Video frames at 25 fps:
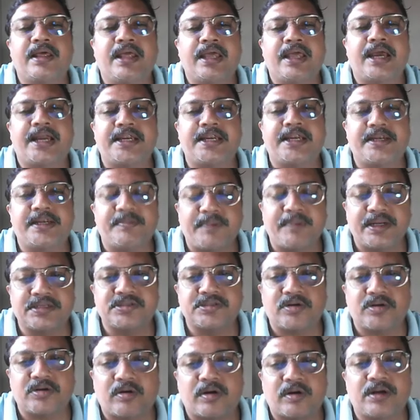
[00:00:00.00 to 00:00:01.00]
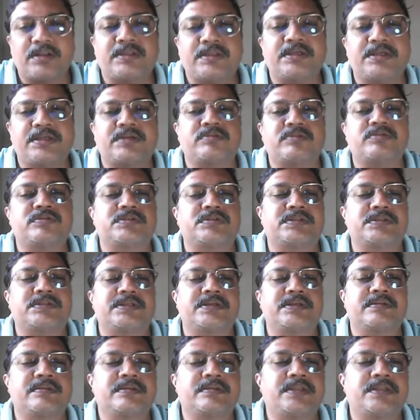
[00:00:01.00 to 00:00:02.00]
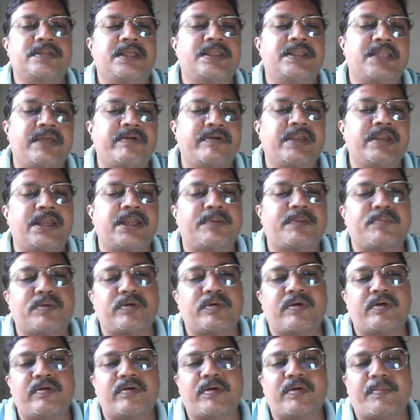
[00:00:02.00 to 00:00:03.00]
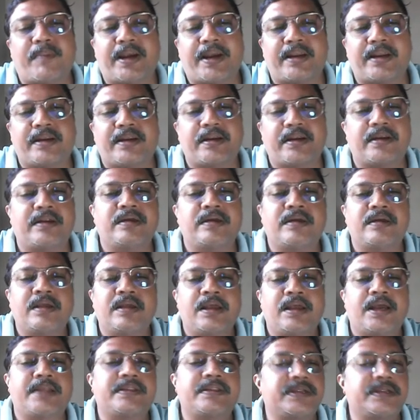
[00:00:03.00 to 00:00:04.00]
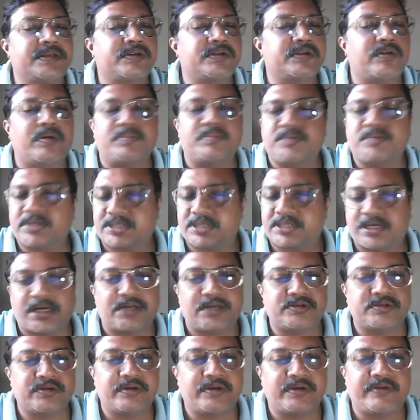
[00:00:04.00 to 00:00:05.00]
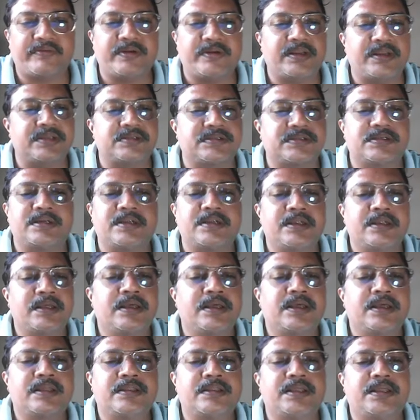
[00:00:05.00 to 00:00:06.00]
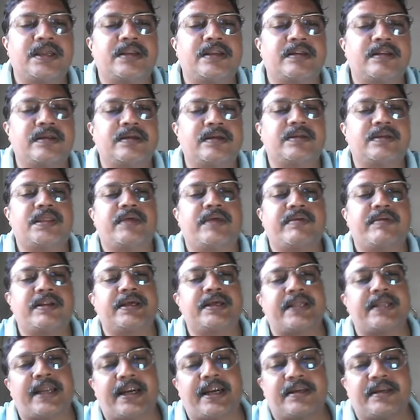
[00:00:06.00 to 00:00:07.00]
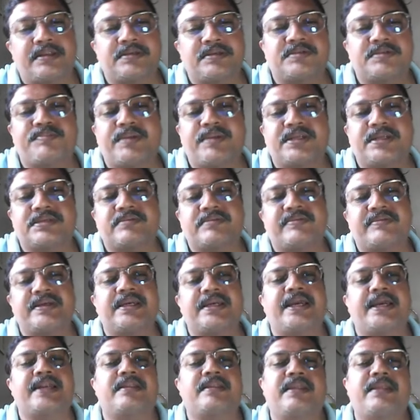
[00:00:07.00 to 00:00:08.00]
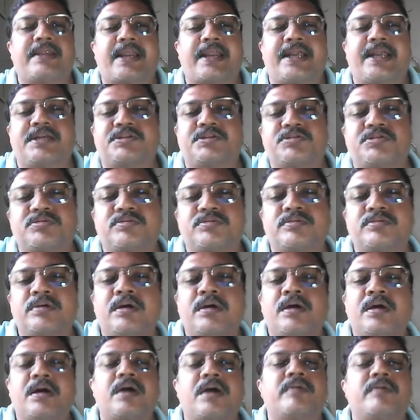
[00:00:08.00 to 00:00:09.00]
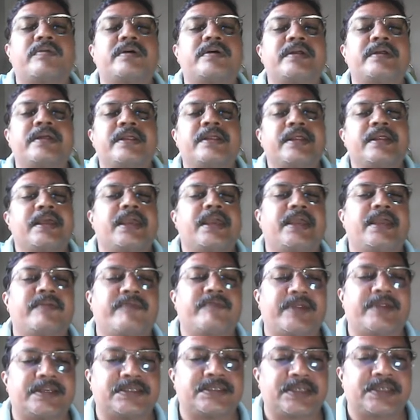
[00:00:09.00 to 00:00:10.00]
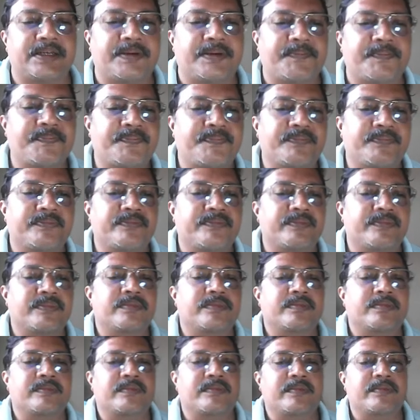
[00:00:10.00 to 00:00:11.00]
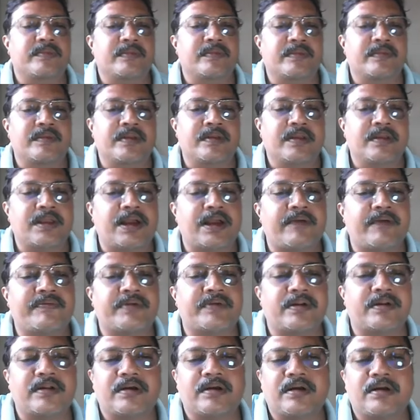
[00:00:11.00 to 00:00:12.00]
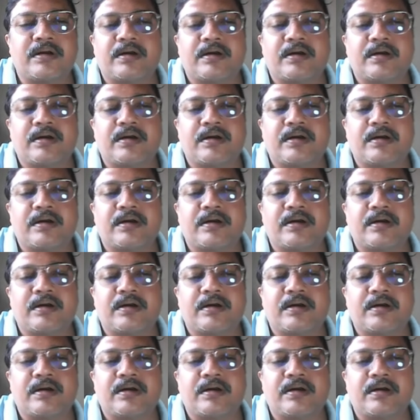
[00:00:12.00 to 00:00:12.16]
and it meets all the rules, then they will approve our patent, and there is no objection also if it is there, then they will grant. This means we get the rights to our invention. After